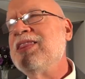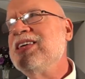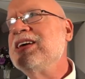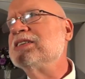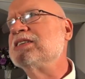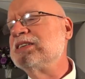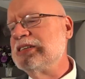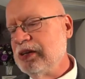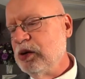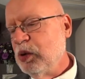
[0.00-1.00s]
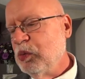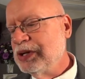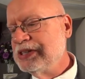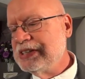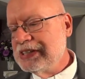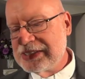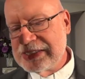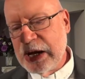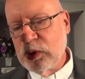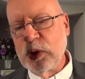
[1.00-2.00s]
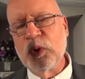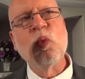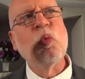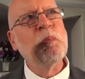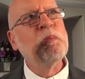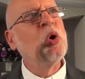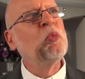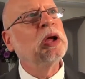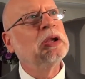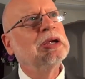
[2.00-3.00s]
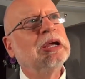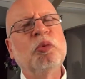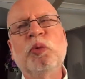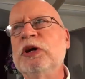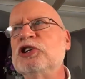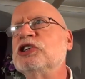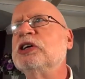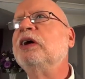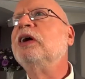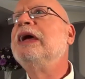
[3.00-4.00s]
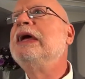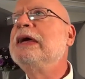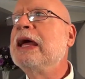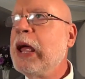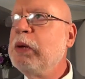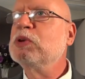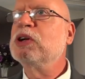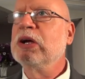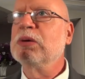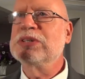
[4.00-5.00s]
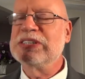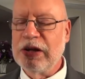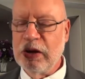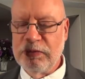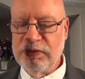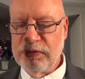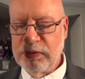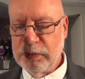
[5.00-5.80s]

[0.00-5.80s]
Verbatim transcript: This was his sacred moment in which he came to himself.